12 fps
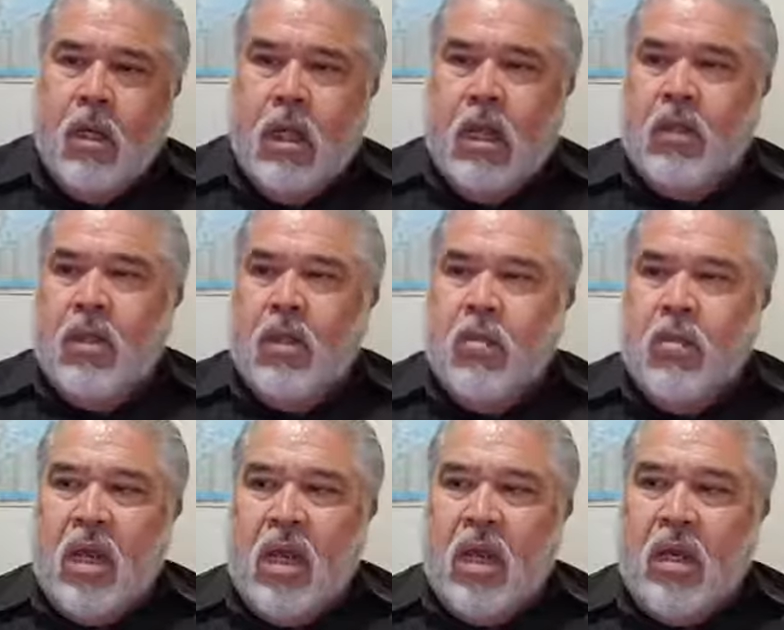and the
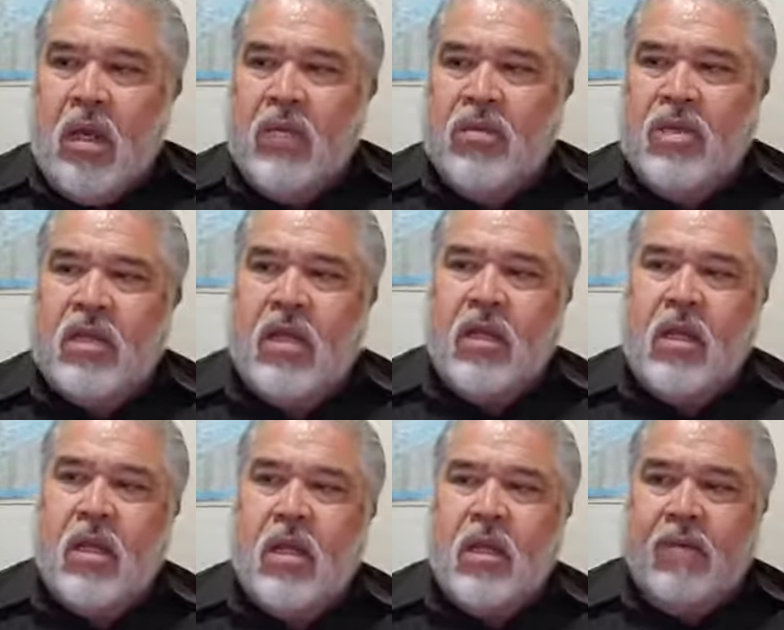rain descended,
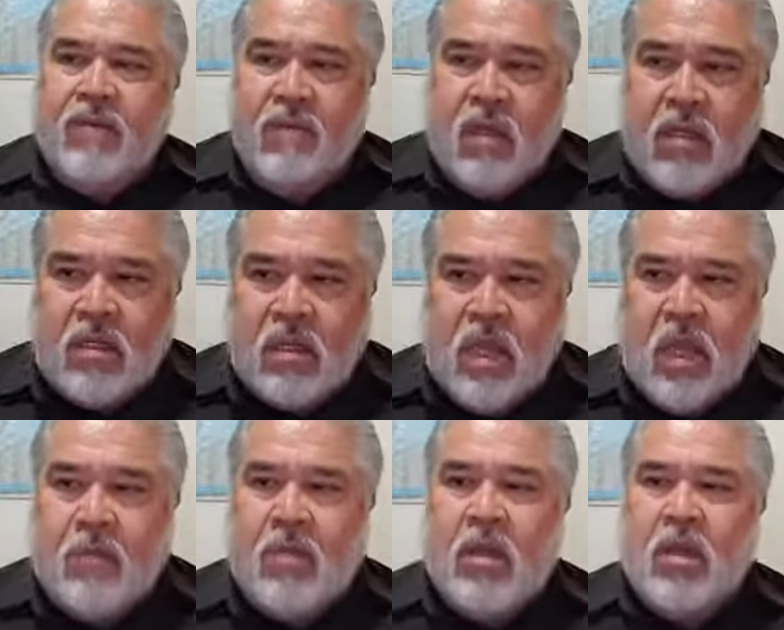and the floods
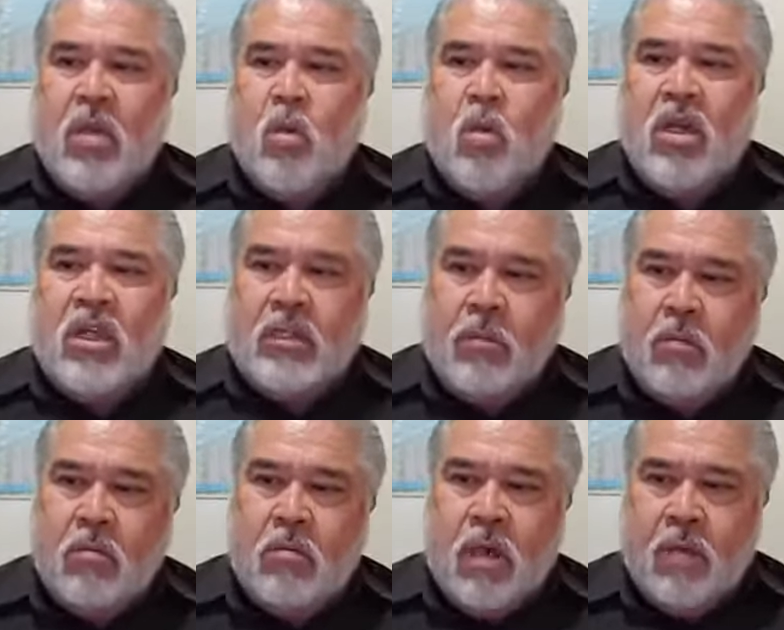came, and the winds
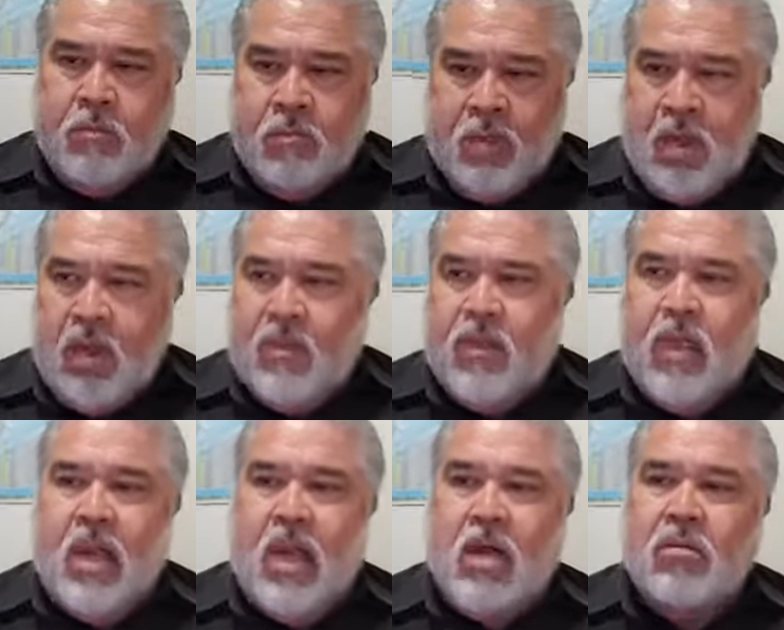blew and beat on that
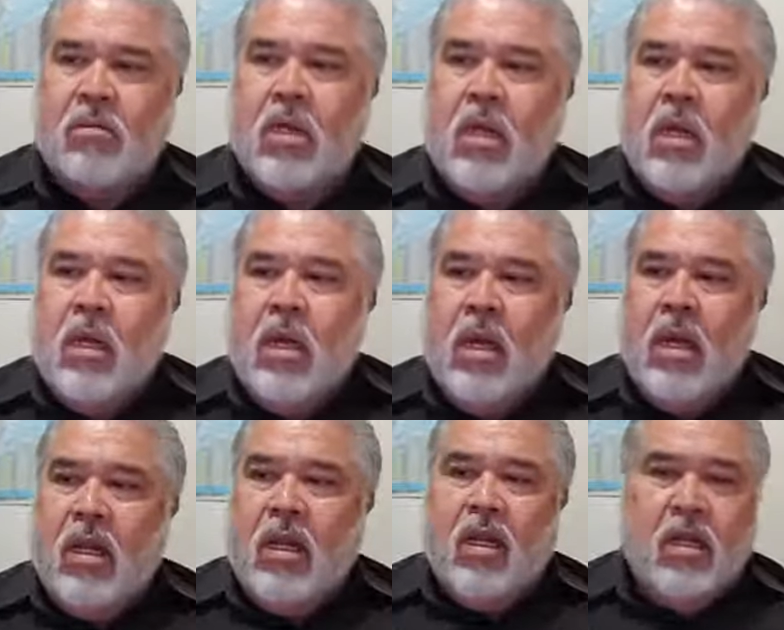house,
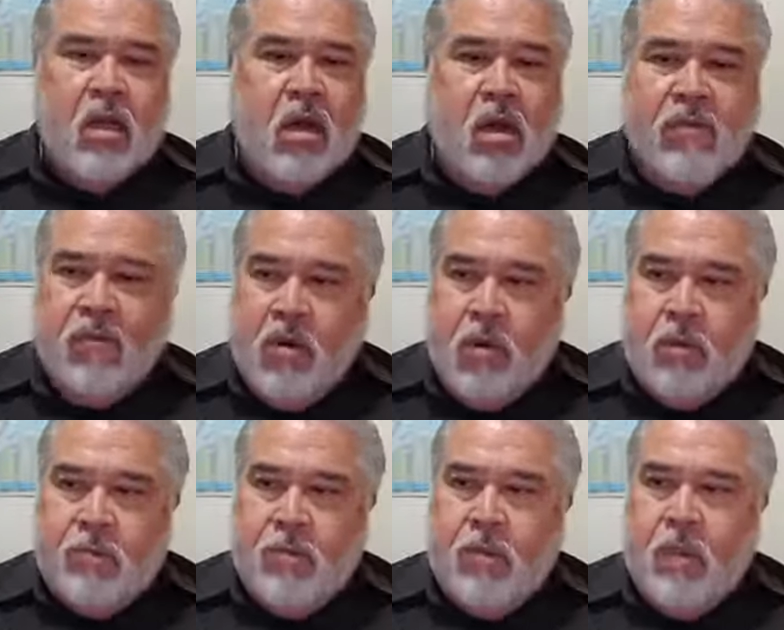and it did not fall,
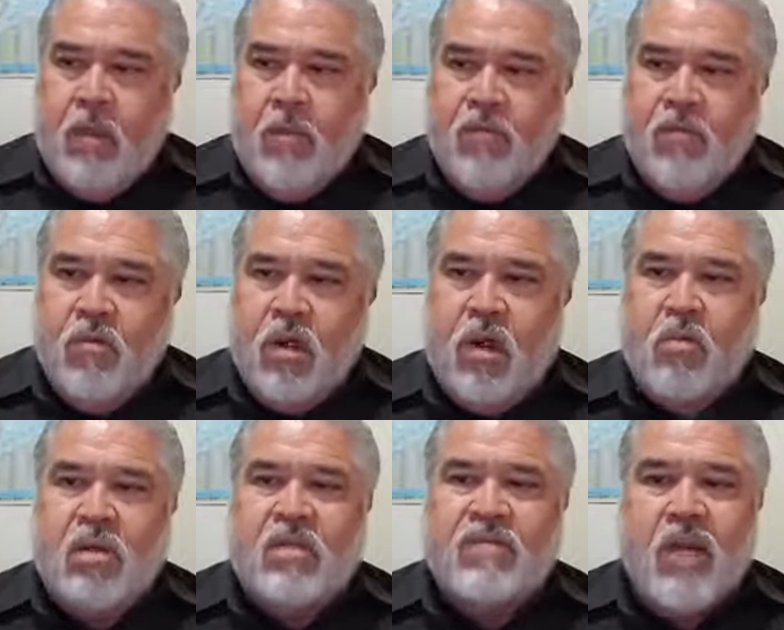for it
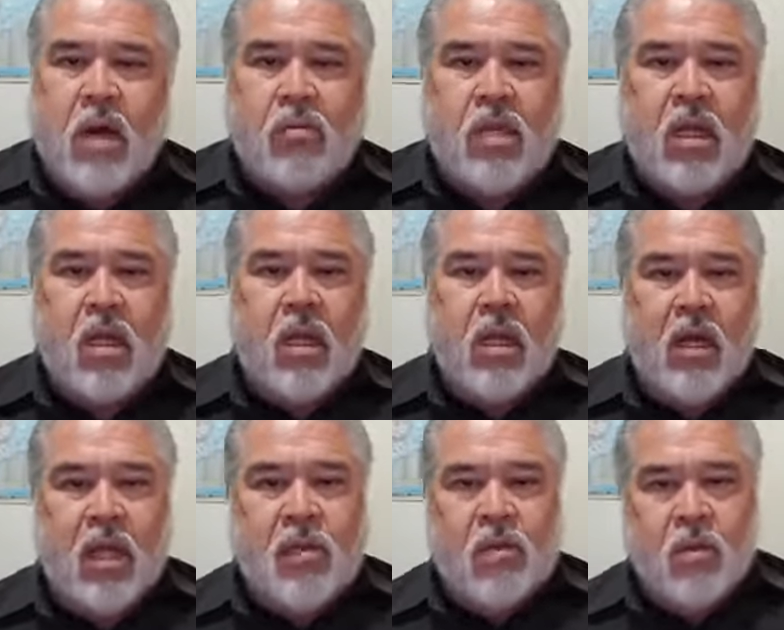was founded
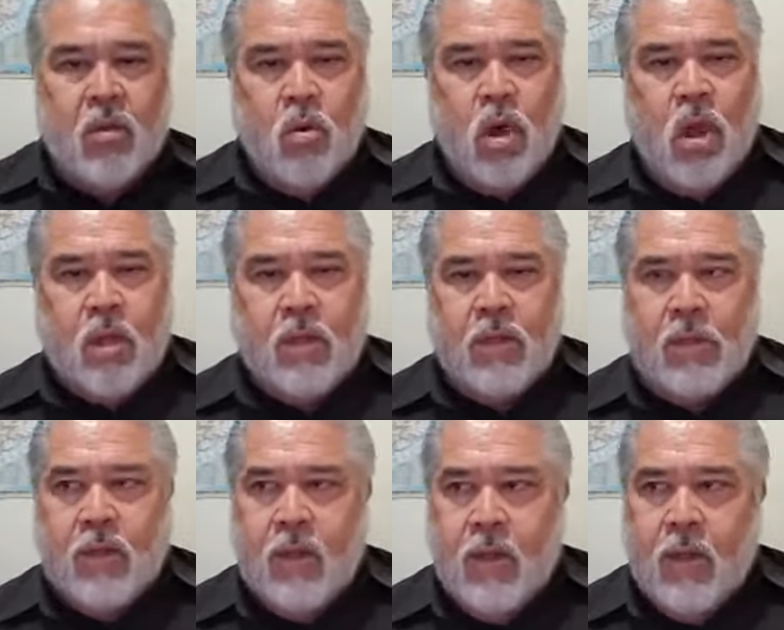on the rock.
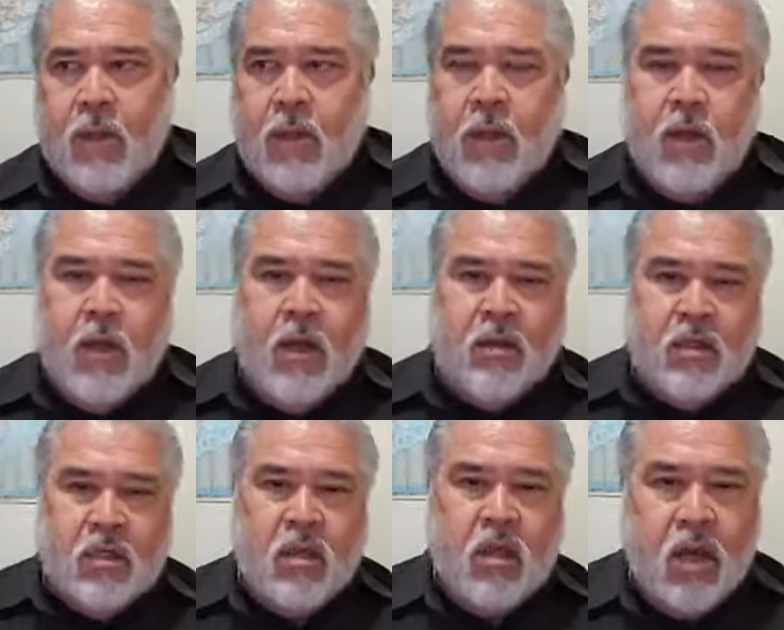Now he's
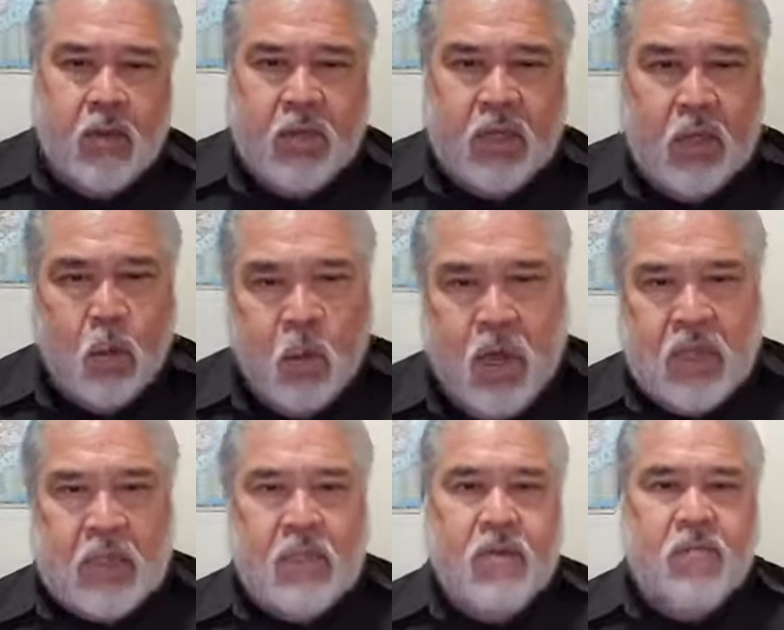talking about the
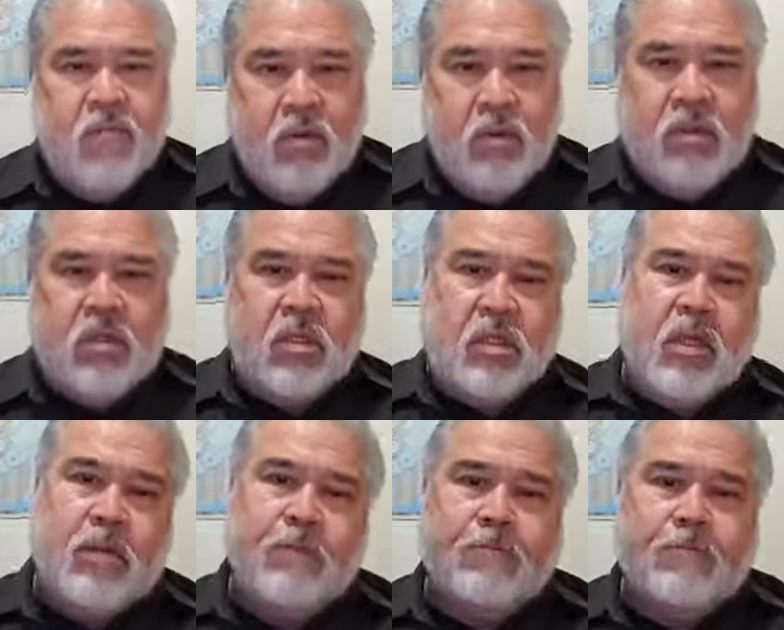wise virgins
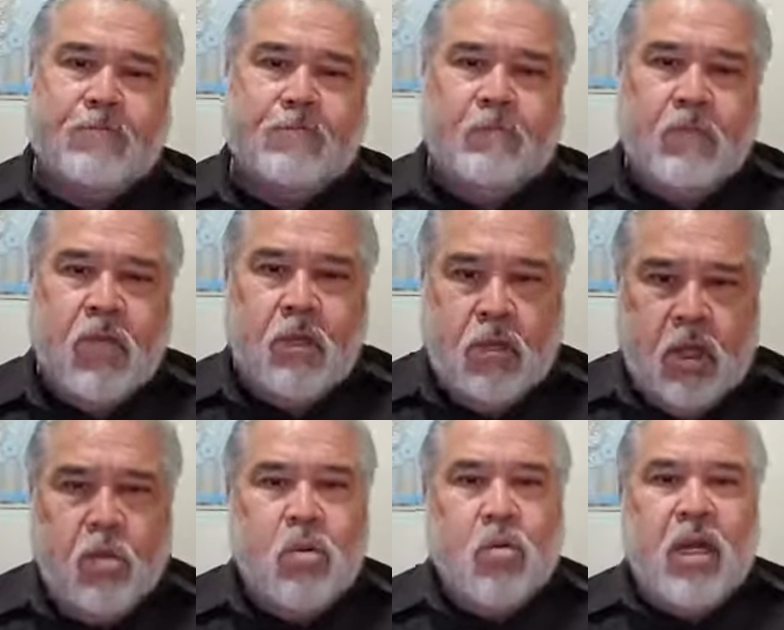here. They
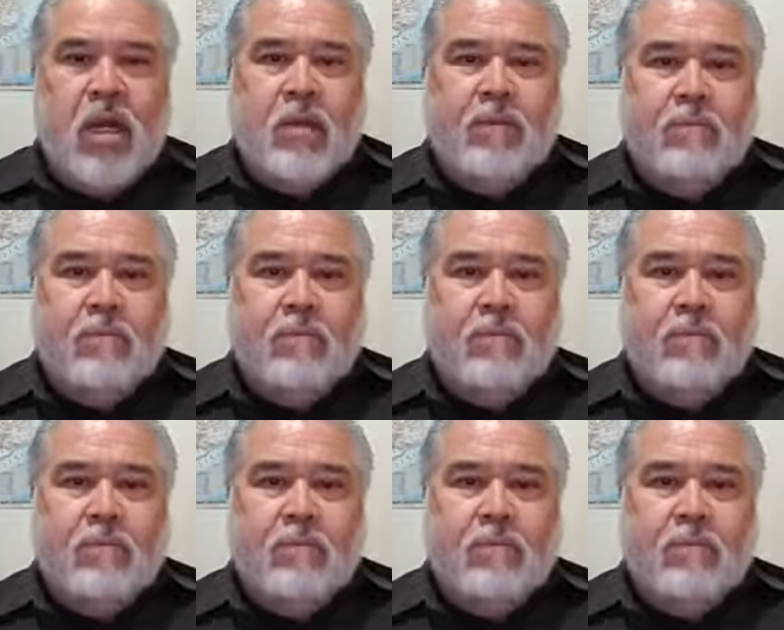were ready.